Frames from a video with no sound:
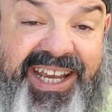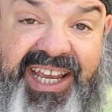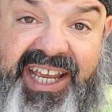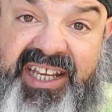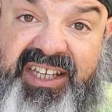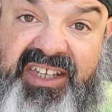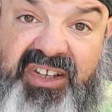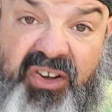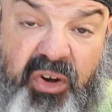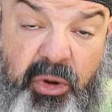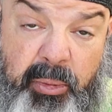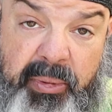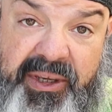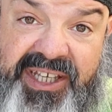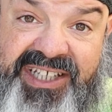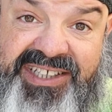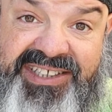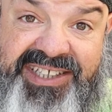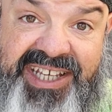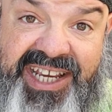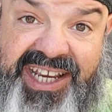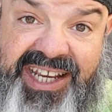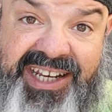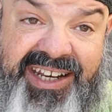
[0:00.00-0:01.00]
and you'll be
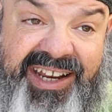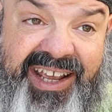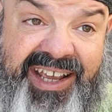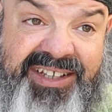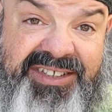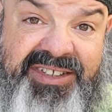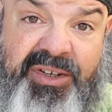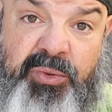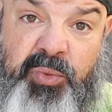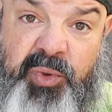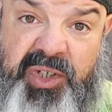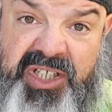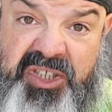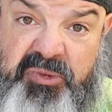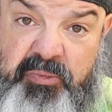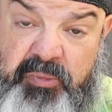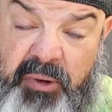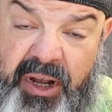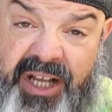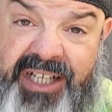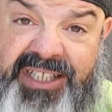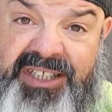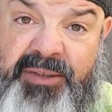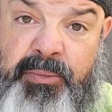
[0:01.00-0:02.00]
seen as a
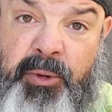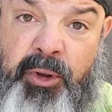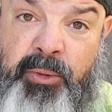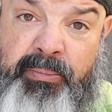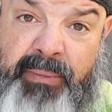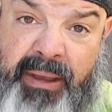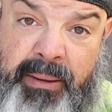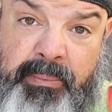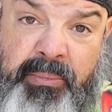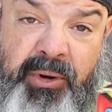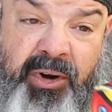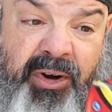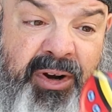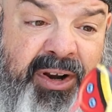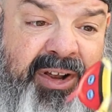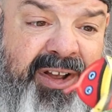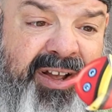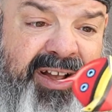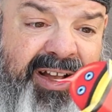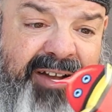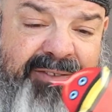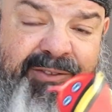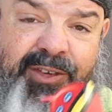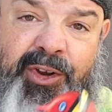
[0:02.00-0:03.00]
responsible member
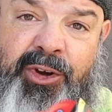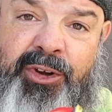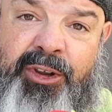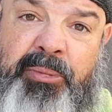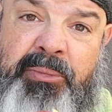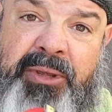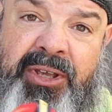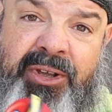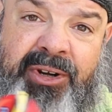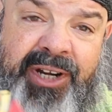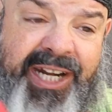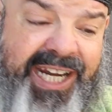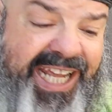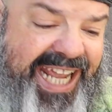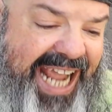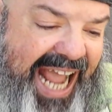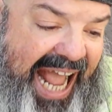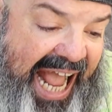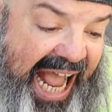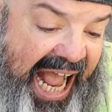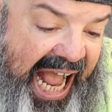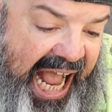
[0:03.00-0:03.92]
of your community.